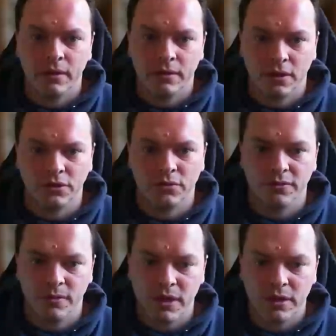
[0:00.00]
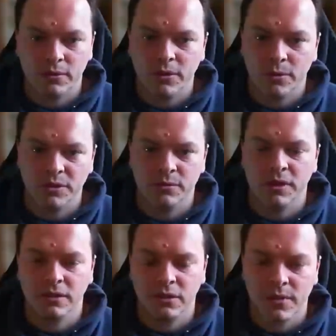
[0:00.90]
Those who are familiar with
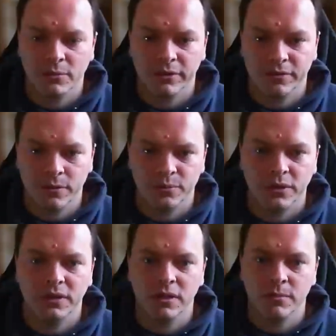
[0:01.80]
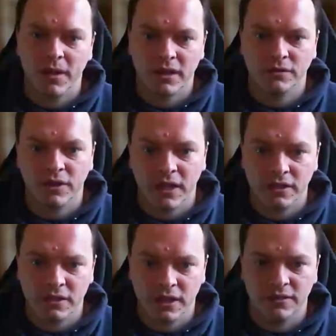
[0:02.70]
optimizing your memory footprint and packing for
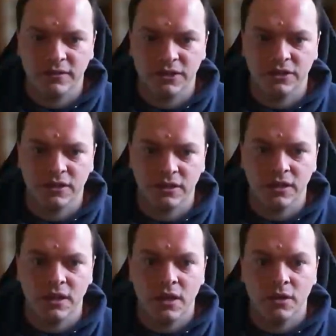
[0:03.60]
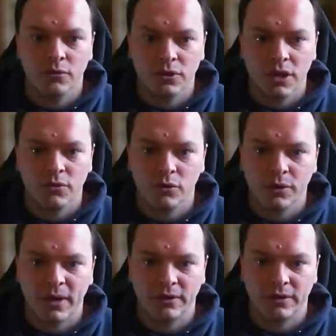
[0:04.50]
cache line efficiency will know all
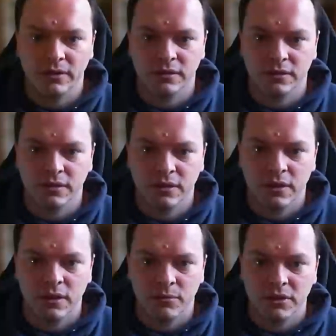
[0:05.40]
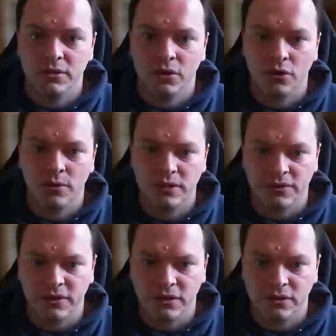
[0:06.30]
about this, but it's not always
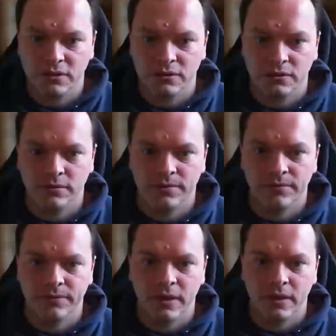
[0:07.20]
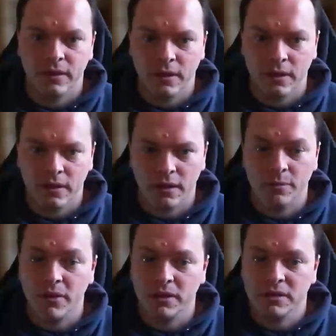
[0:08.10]
obvious. In the
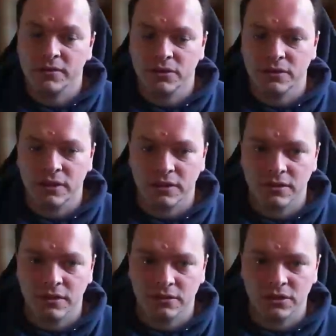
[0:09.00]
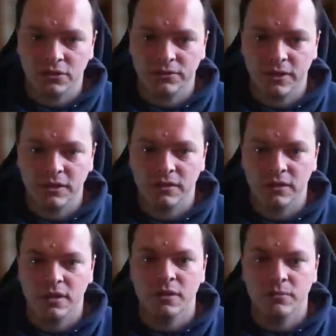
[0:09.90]
past I've used an external tool for this,
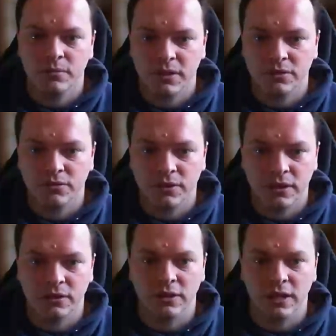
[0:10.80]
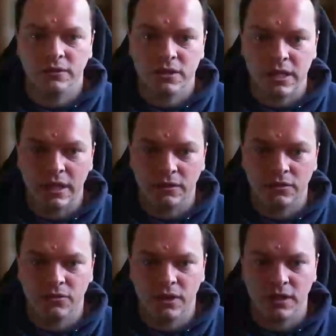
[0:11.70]
but it's really good now to see it
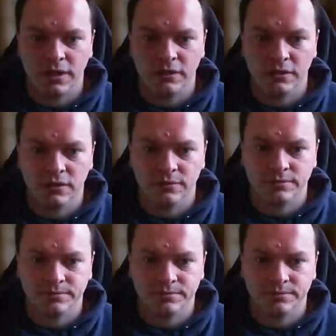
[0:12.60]
straight in the editor.